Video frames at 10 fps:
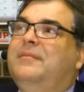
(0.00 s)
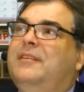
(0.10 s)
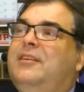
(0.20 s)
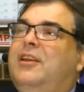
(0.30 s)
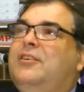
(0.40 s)

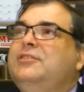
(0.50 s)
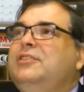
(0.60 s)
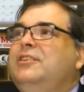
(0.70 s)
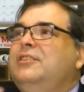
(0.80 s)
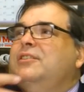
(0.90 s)
you know, because
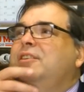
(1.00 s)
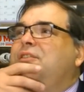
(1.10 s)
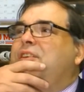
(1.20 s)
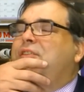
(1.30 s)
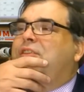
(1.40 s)
you the,
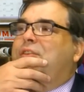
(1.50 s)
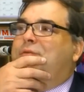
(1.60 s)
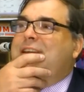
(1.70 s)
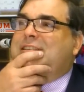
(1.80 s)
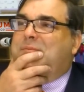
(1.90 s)
the the
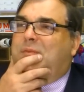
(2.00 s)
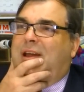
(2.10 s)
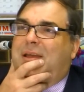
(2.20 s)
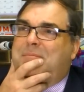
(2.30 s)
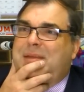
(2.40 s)
reason
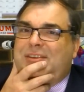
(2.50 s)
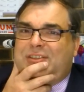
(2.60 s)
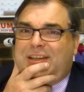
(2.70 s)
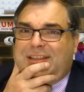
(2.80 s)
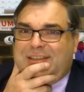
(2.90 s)
why I'm
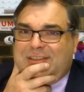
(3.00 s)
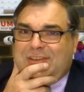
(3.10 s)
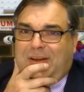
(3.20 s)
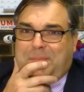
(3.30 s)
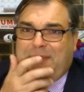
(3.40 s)
mentioning this
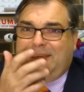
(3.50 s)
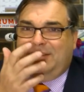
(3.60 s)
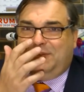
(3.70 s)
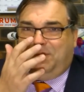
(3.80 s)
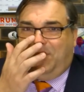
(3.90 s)
topic
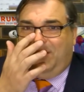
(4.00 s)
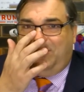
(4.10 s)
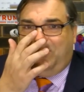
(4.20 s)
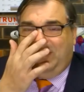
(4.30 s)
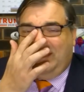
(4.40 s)
is what do
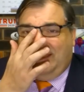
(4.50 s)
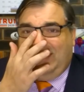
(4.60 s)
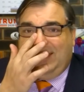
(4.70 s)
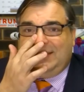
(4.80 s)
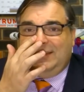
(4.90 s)
we
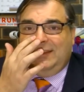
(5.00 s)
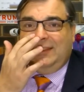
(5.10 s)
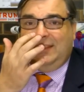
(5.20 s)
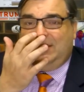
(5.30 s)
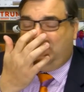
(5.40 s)
collect
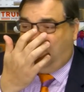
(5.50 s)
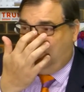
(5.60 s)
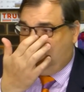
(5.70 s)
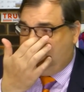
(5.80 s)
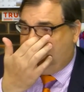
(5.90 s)
these
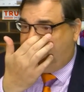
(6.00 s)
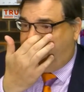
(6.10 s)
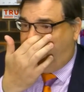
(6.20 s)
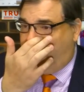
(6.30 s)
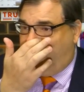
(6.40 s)
watches
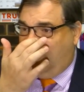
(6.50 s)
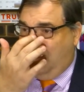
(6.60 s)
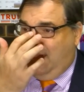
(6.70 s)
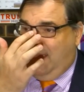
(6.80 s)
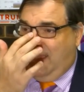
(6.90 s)
for?
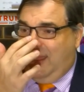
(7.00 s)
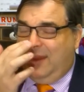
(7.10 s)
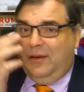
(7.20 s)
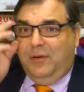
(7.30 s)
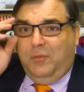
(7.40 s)

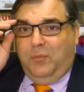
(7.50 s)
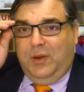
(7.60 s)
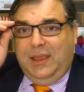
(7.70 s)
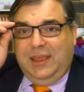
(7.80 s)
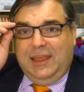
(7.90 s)
and
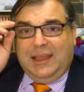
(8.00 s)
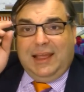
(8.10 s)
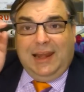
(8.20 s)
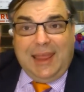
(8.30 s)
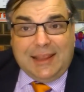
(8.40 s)
we
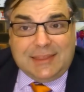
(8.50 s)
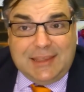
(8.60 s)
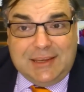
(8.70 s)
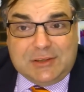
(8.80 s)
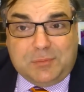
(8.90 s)
collect
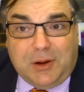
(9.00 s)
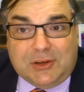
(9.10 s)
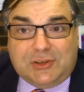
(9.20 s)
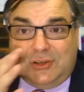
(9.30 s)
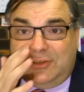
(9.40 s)
these
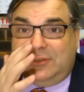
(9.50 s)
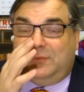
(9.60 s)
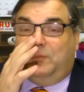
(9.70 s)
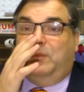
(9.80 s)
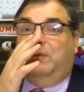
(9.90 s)
watches.
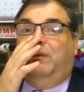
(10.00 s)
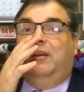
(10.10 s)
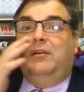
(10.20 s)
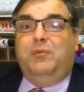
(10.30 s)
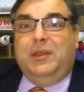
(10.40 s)
We,
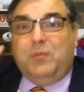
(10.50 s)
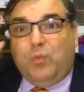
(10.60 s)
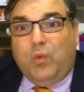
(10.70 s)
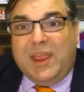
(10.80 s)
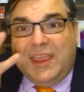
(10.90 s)
what are we?
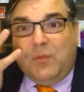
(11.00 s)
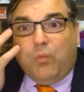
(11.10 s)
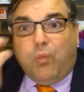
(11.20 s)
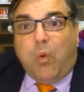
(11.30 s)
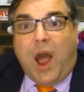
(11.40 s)
We
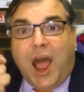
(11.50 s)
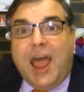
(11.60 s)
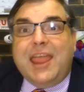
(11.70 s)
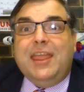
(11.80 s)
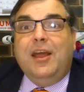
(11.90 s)

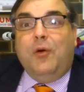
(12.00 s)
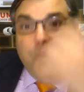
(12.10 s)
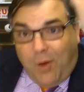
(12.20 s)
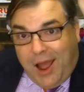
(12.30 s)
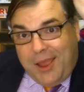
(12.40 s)
why
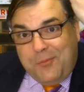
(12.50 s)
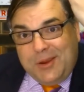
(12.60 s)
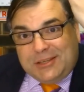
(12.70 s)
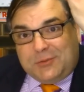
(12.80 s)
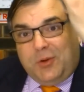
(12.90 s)
why
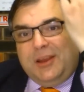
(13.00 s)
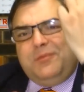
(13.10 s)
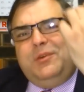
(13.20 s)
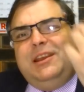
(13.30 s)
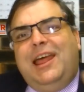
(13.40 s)
wristwatch?
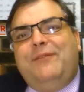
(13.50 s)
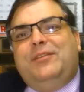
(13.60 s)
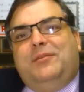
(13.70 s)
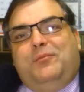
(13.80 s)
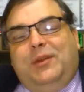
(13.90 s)
We love
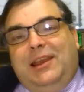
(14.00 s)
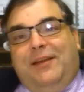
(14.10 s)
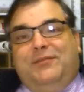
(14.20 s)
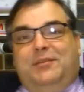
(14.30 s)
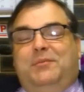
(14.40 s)
them. We
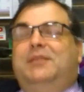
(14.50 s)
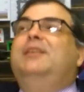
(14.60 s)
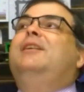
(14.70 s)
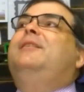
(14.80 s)
love them, and